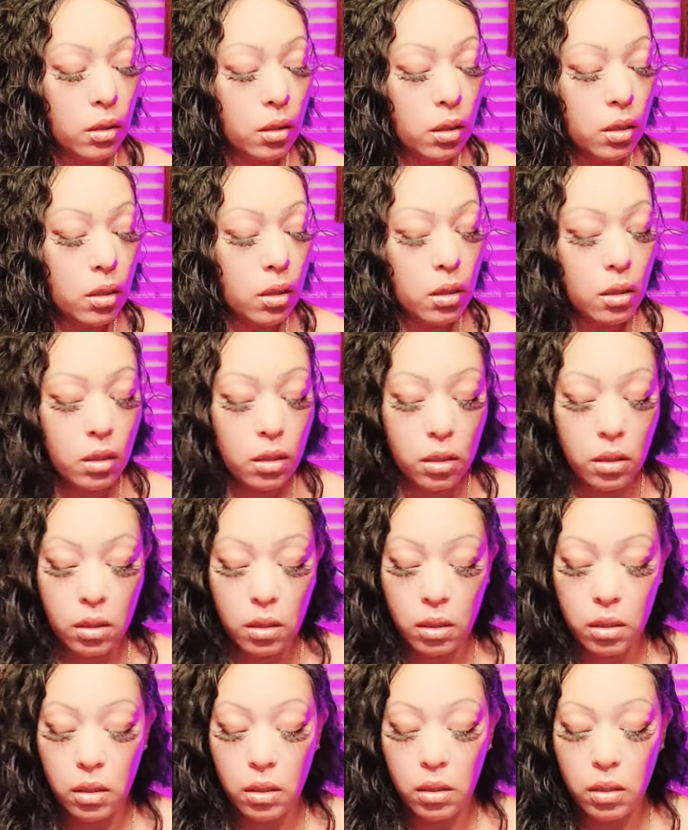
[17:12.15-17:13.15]

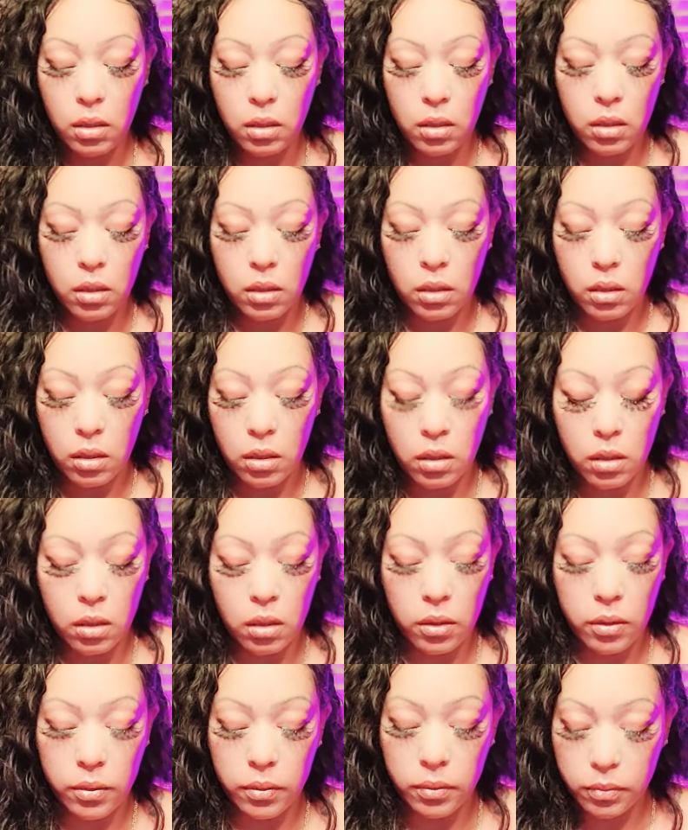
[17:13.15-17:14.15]

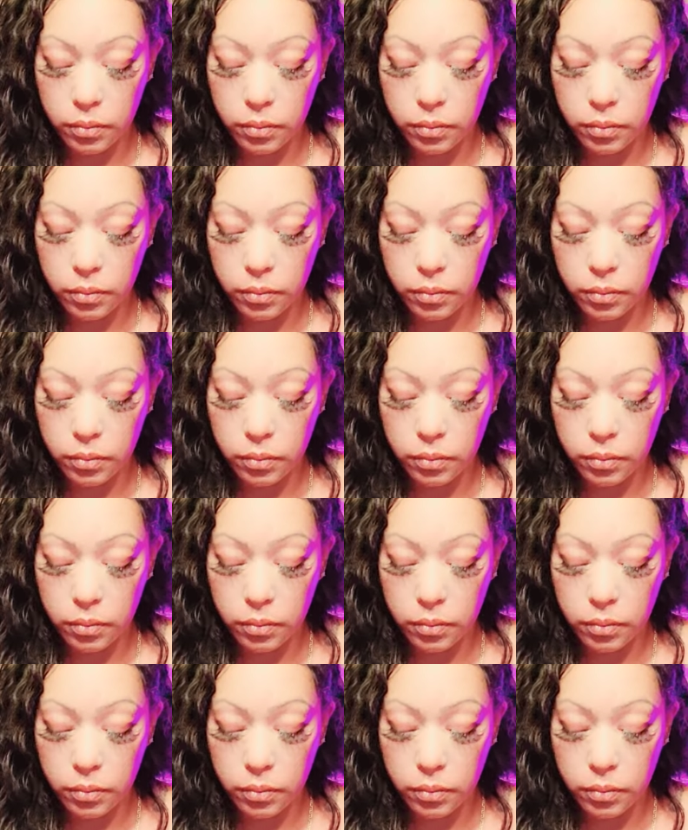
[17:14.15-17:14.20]
(no one is talking)